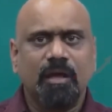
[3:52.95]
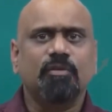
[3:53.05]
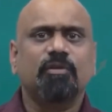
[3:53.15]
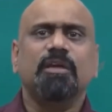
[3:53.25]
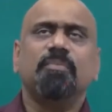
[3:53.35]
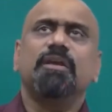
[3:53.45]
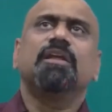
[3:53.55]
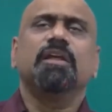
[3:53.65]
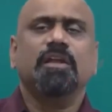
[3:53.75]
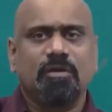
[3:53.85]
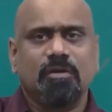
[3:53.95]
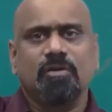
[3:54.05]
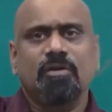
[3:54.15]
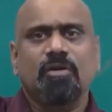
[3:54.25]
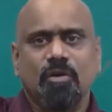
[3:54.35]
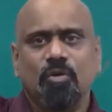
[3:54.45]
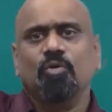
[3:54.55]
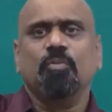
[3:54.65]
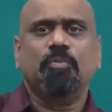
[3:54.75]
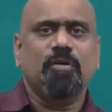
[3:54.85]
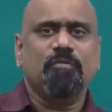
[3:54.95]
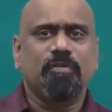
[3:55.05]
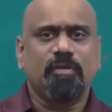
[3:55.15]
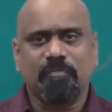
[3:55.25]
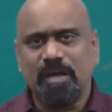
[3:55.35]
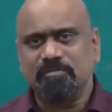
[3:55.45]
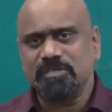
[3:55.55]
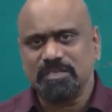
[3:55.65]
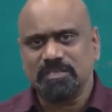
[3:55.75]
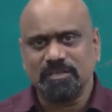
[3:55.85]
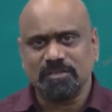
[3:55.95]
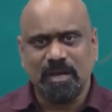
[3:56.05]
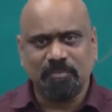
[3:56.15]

you keep it in your rooftop for 5-6 years.